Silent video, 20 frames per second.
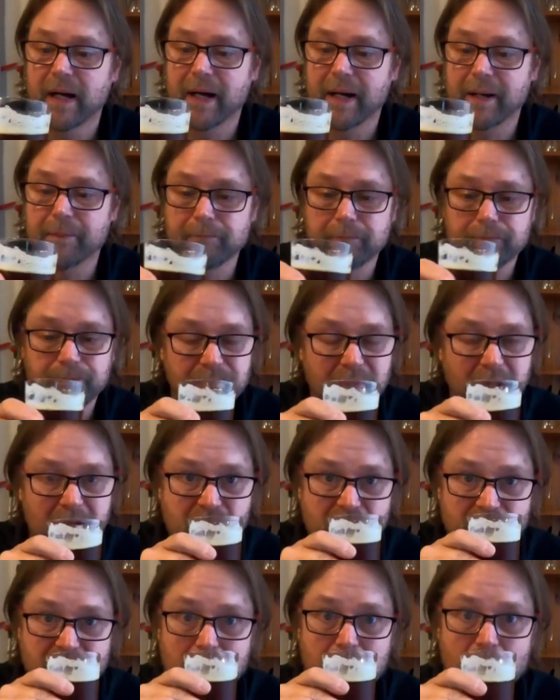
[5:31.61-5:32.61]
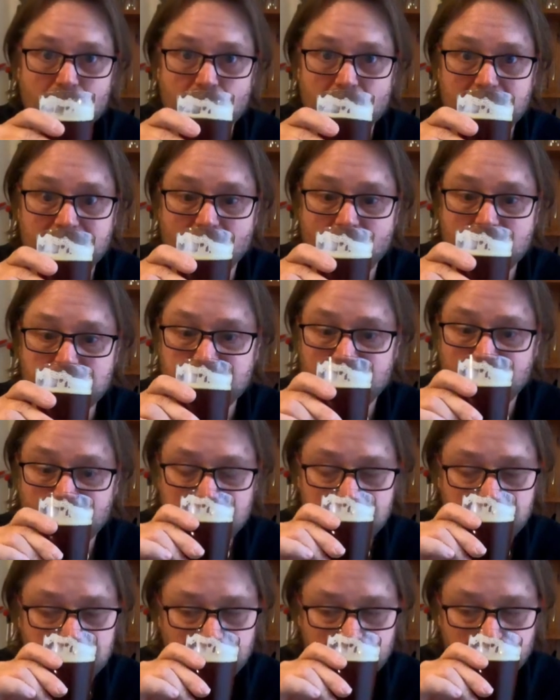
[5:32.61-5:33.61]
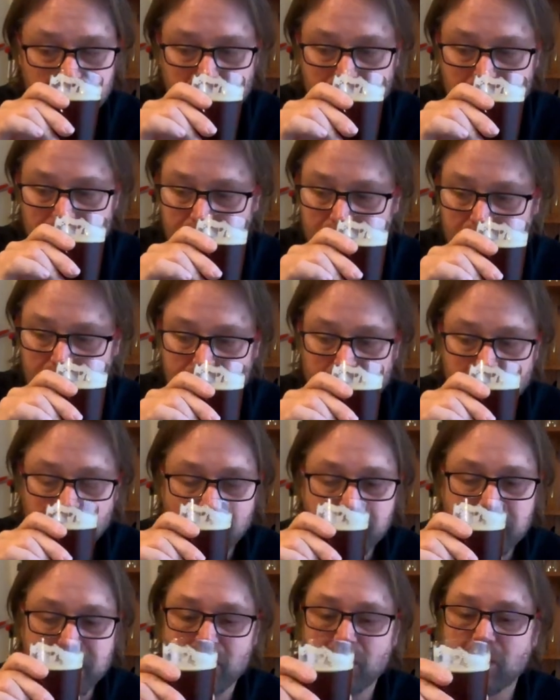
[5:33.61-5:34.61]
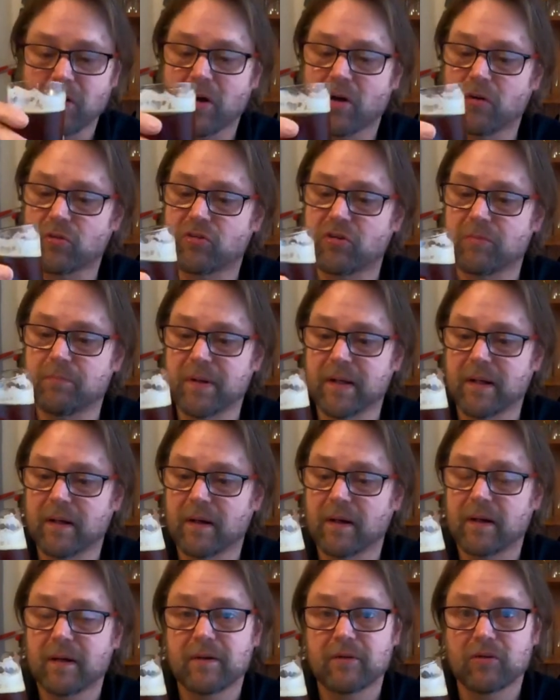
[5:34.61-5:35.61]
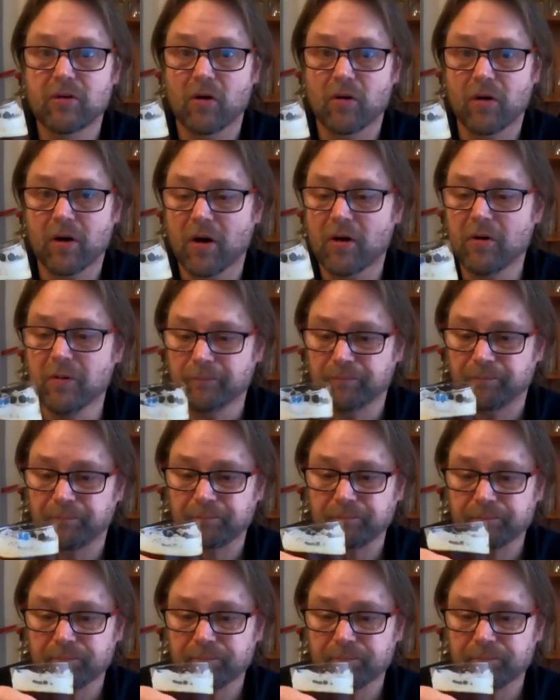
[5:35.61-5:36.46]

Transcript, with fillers: Um, it's a double red IPA by Mountain mountainculturebeer.co.